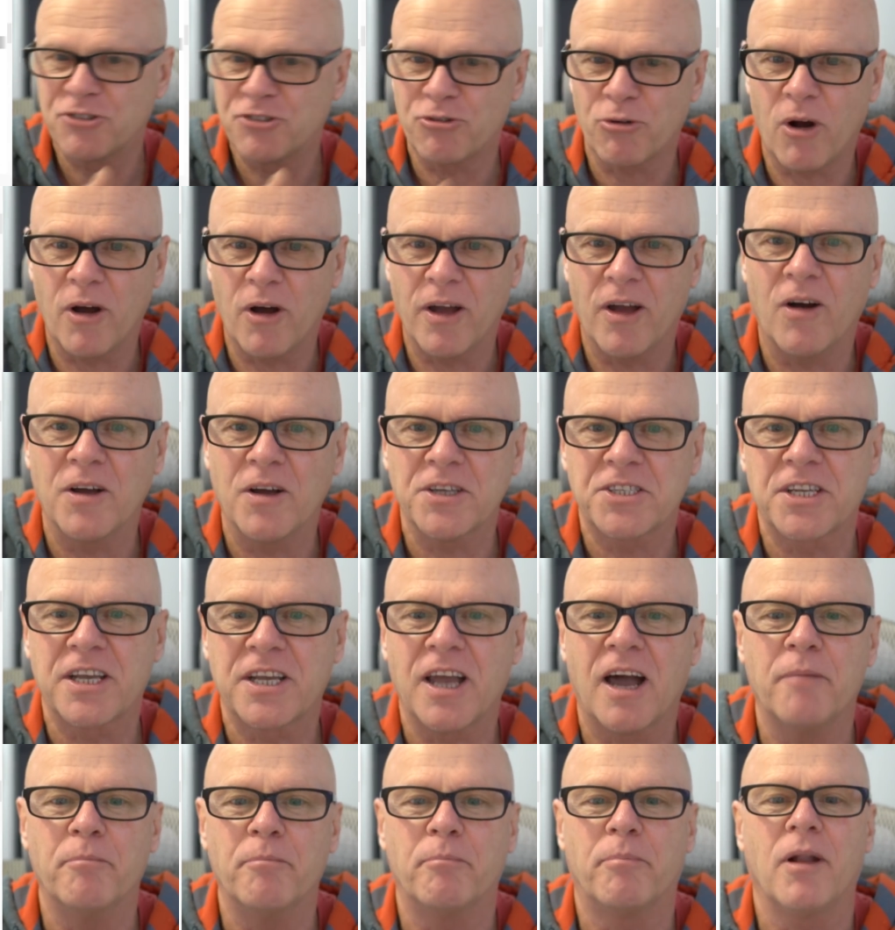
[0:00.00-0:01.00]
I had dry ice
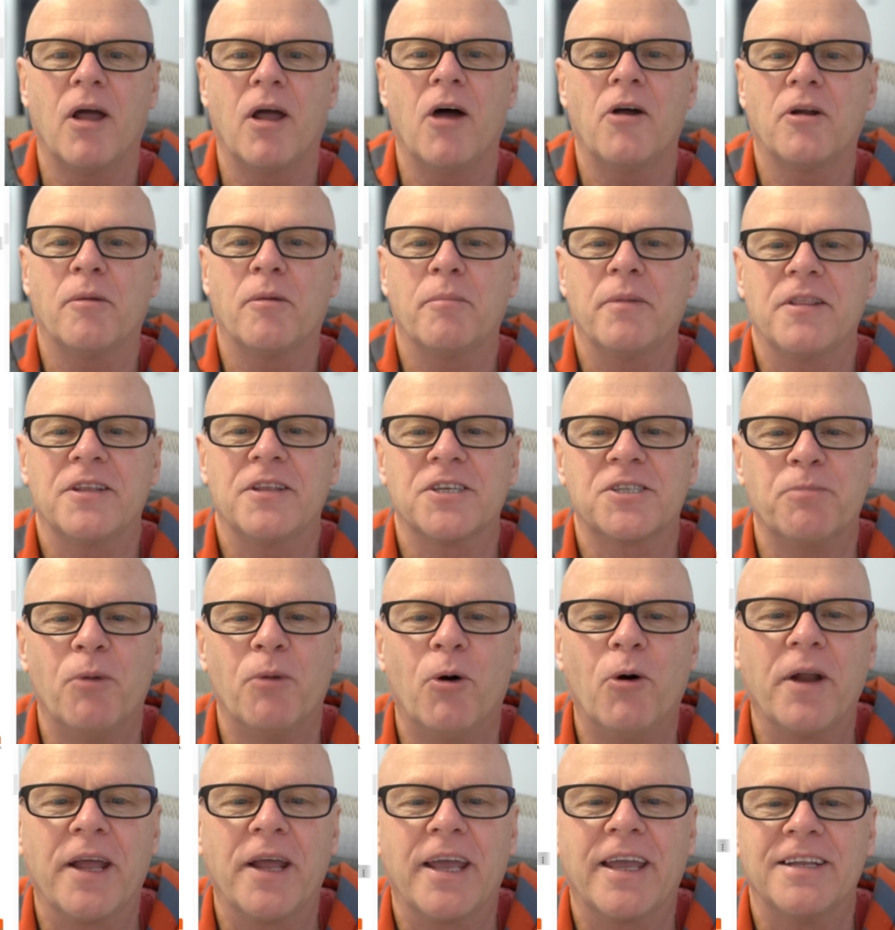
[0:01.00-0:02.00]
gun blown on me
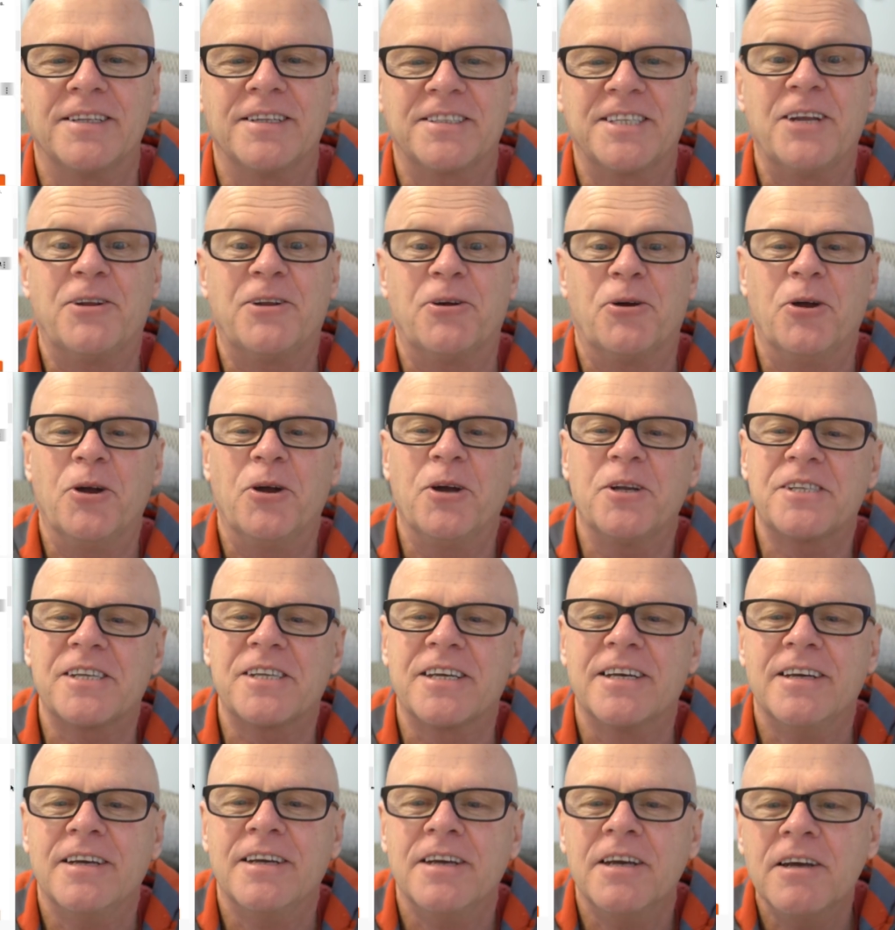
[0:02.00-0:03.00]
this morning. It did
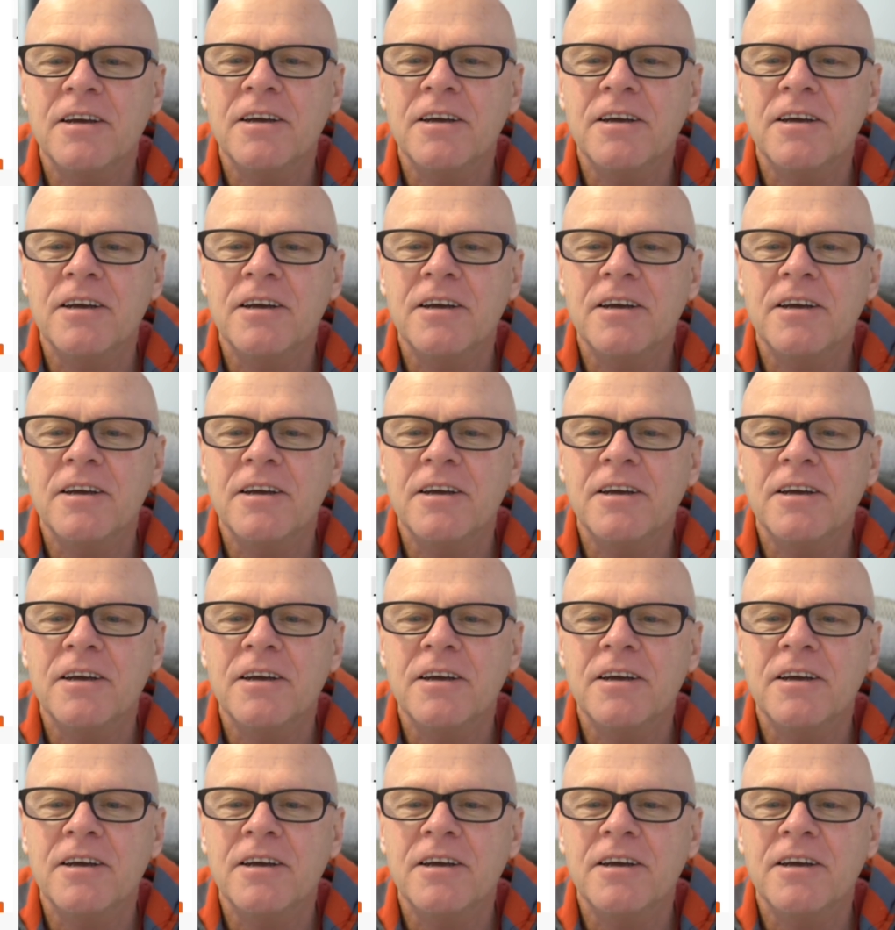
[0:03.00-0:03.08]
hurt.